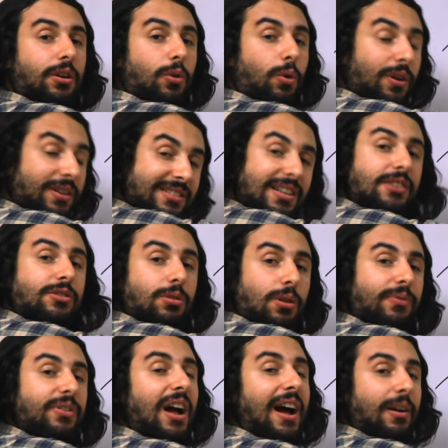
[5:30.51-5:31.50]
or a center
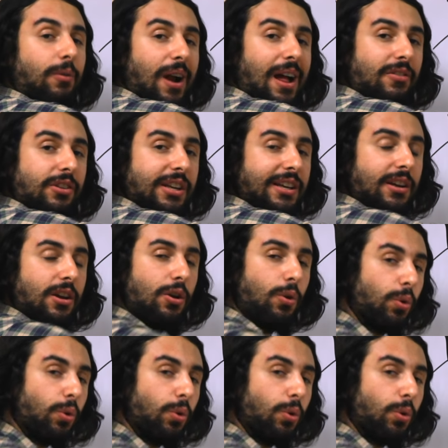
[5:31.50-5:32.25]
of chirality,